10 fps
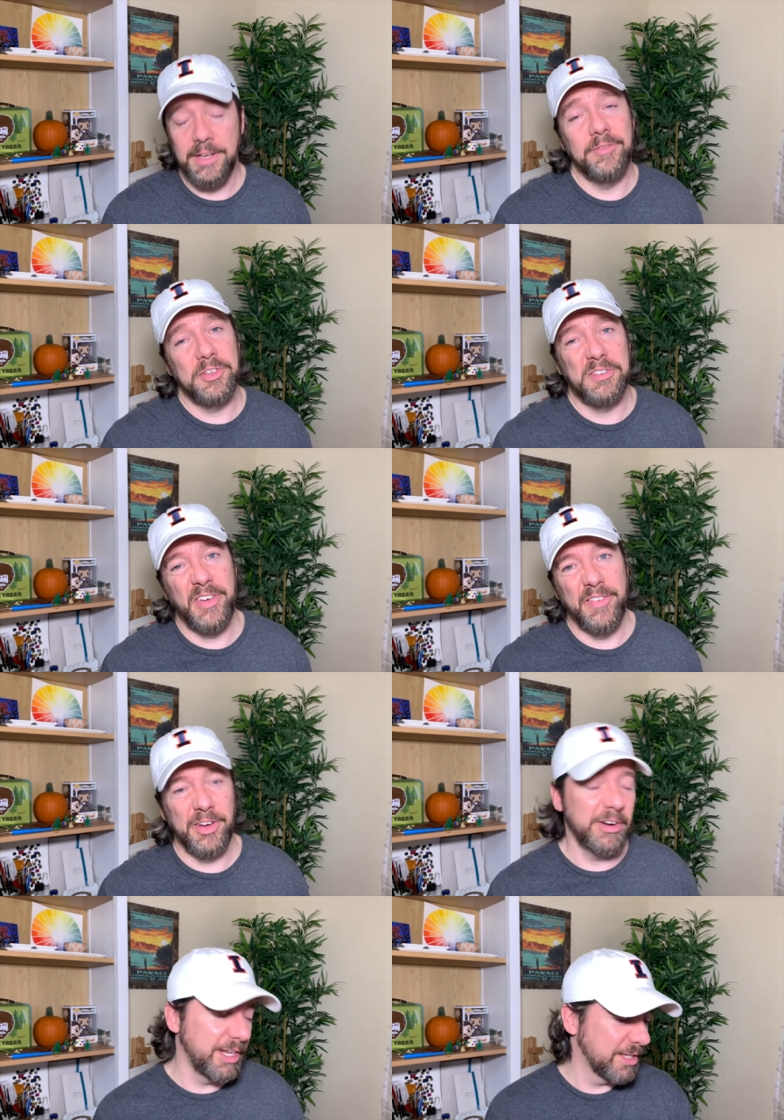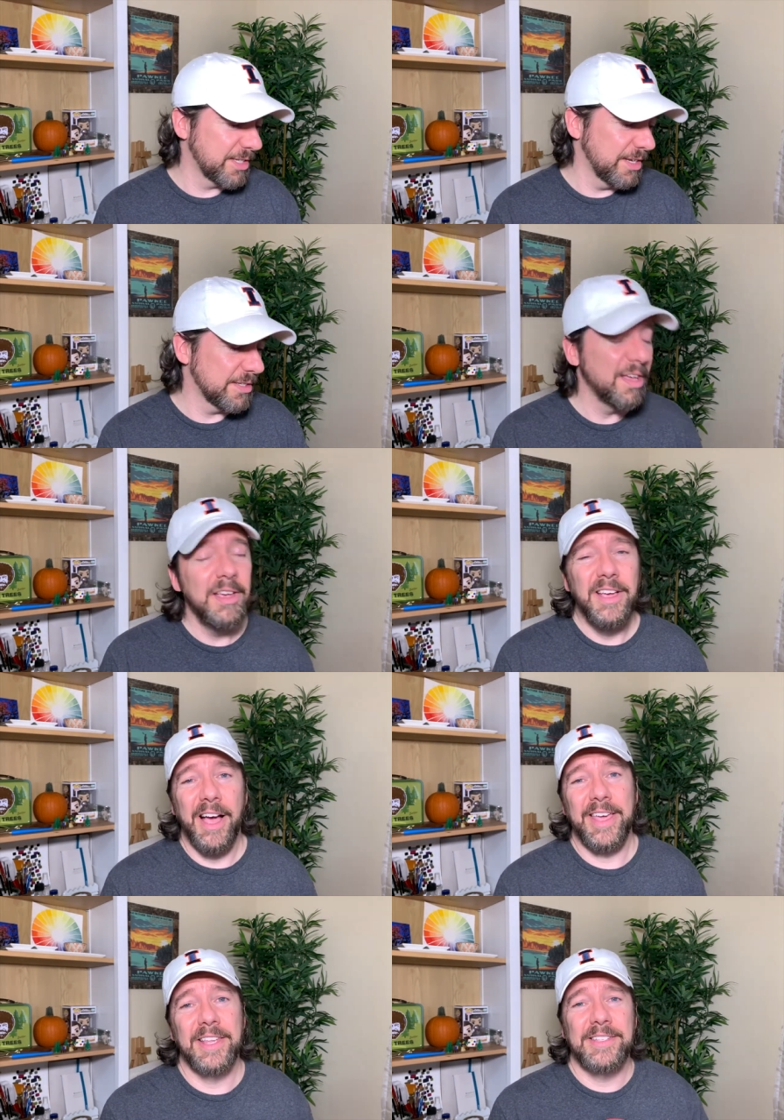of just 5 ingredients, because
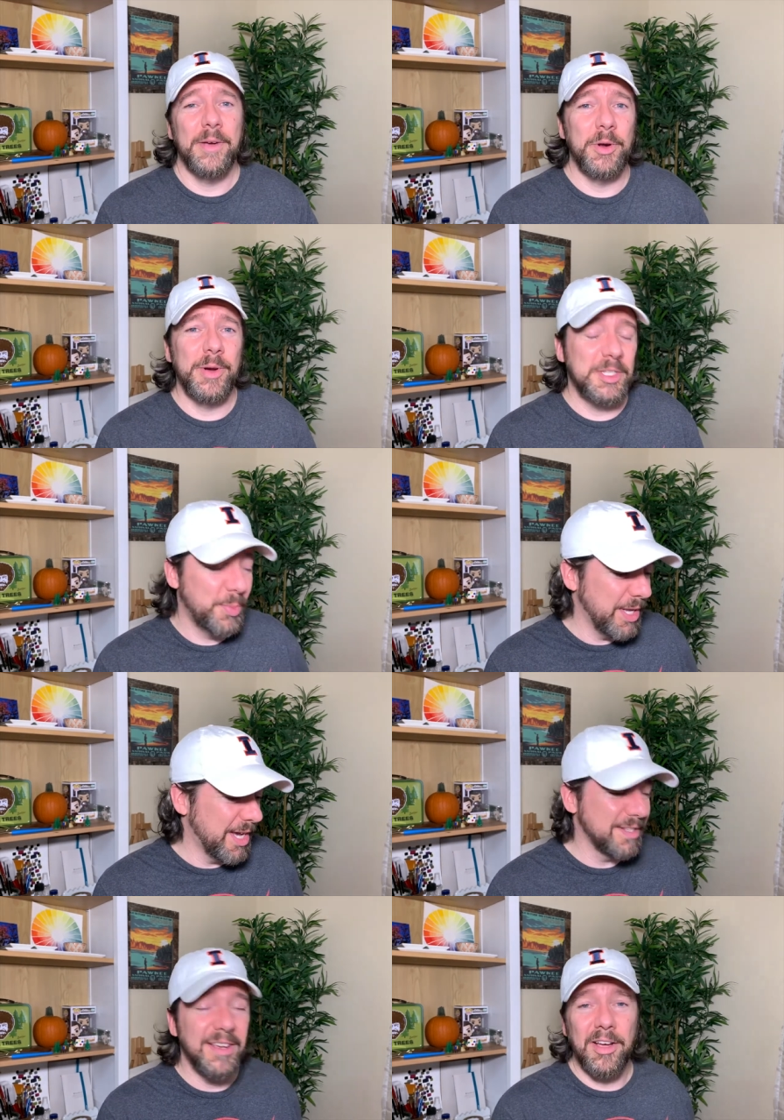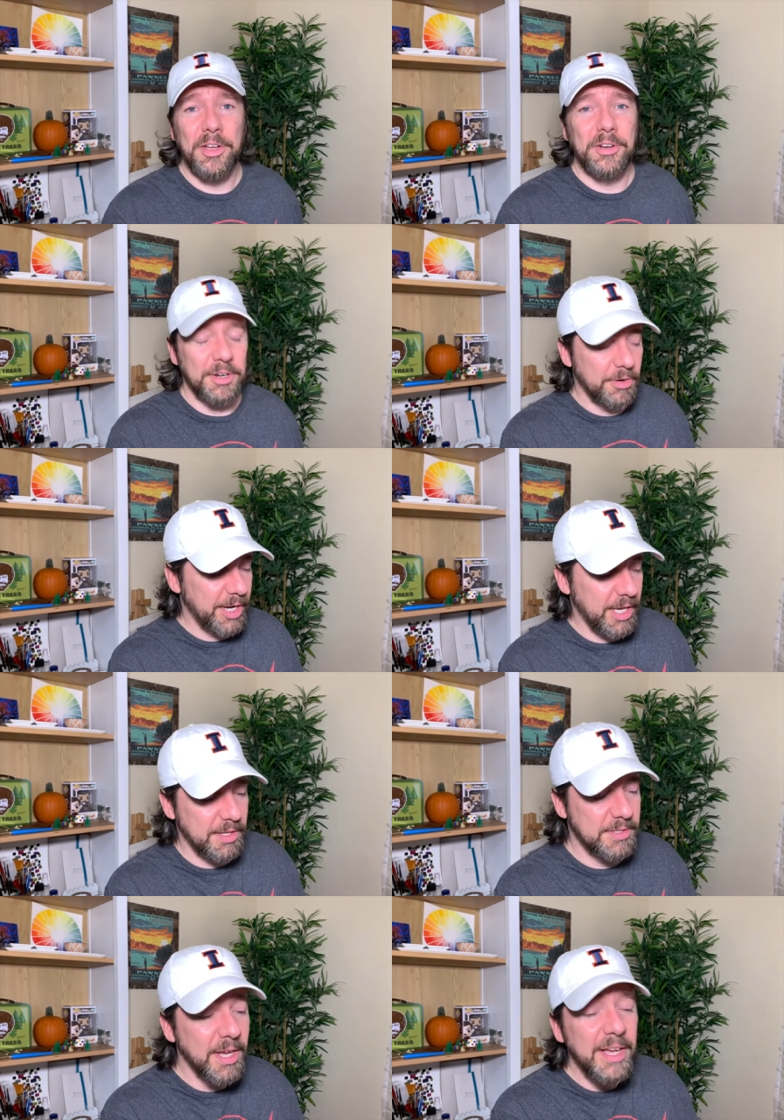I can't stand when a recipe has, like, 100
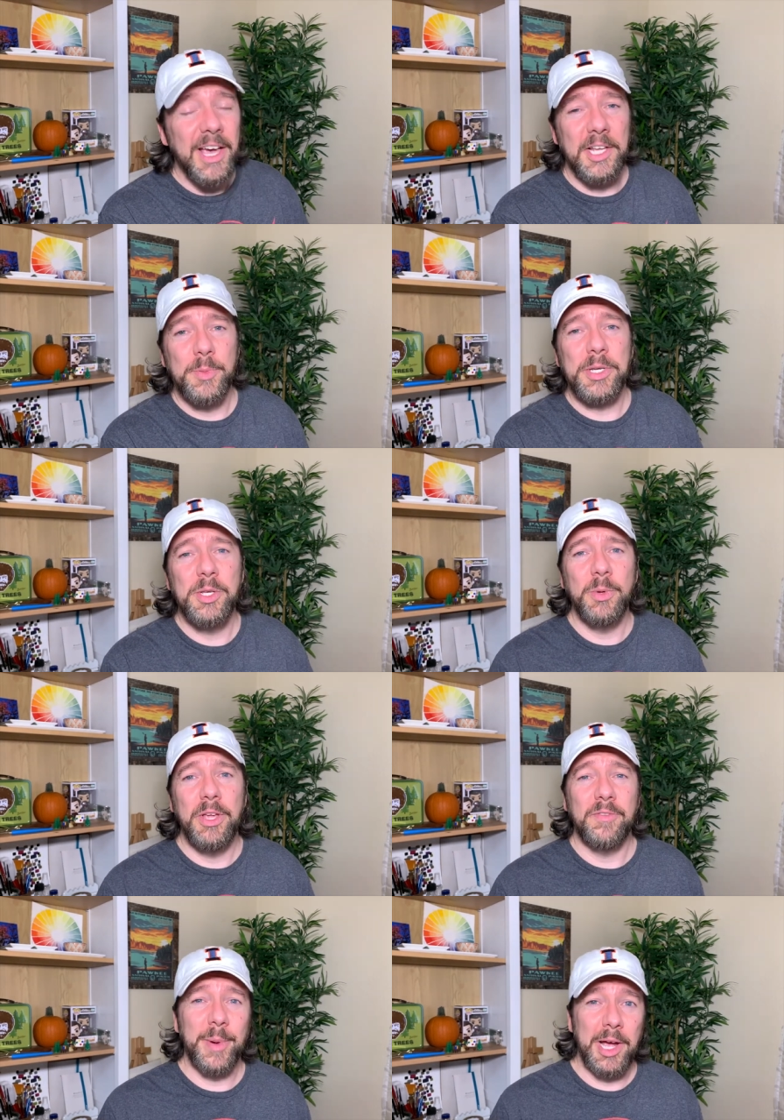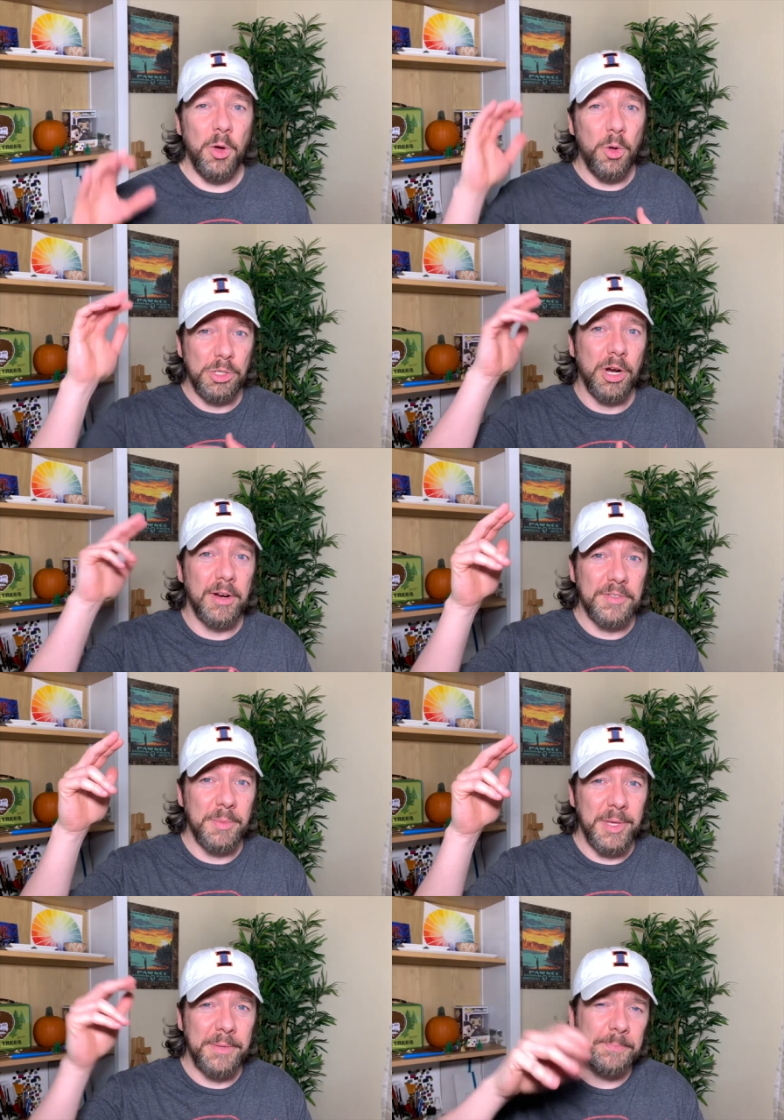ingredients, and especially when you have to buy a whole jar of
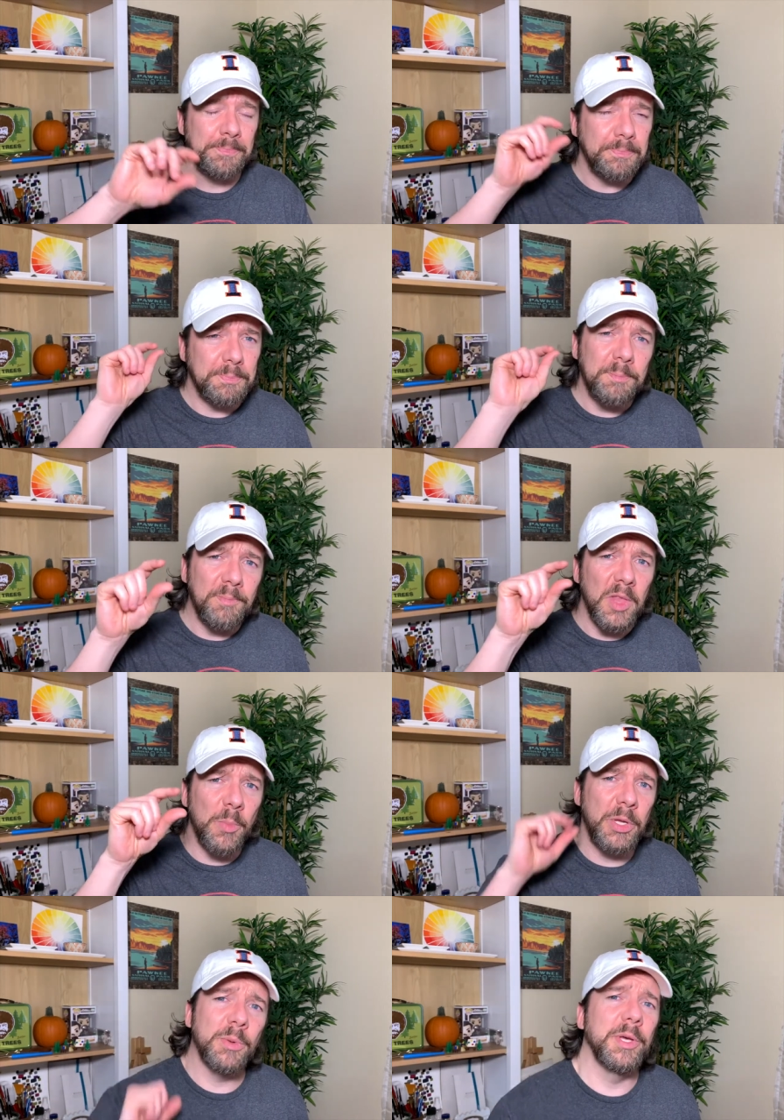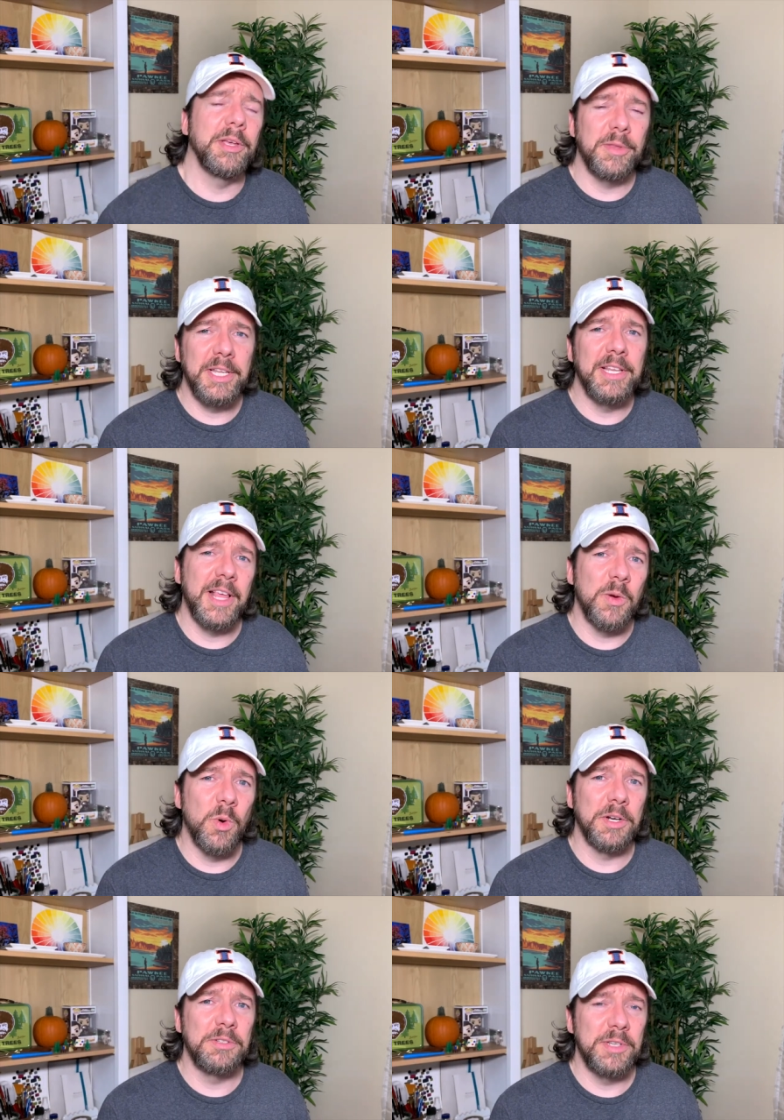something, but you really only need, like,
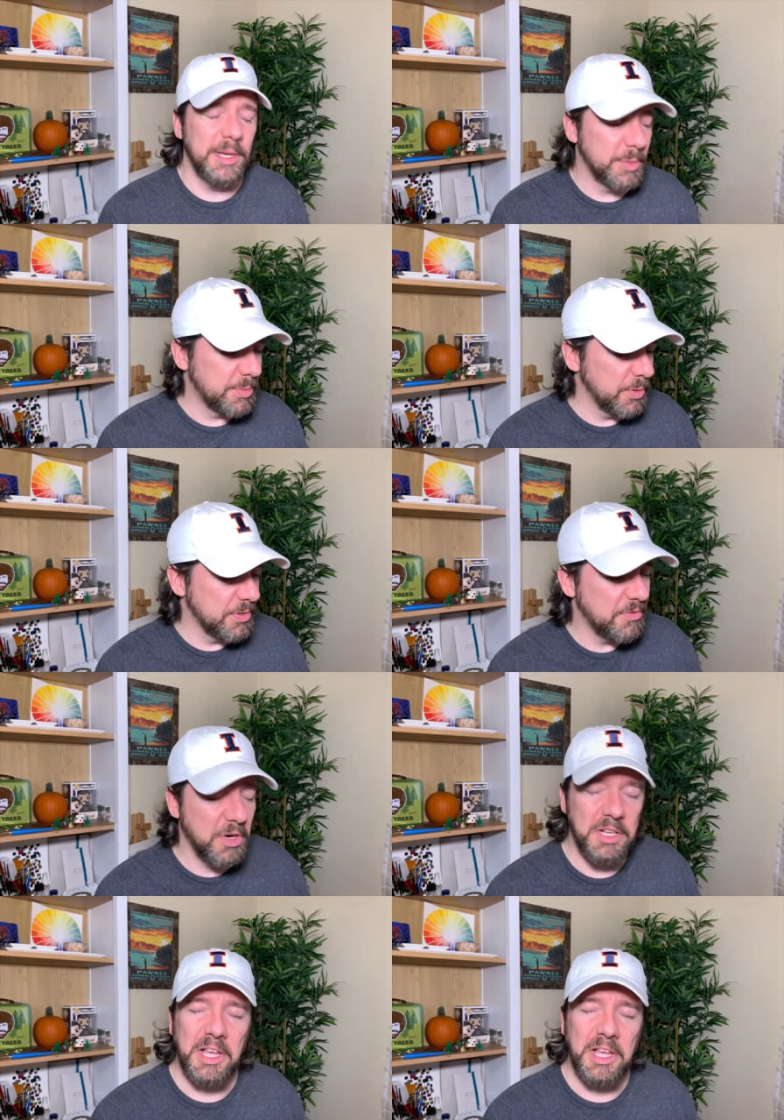1 or 2 tablespoons for it.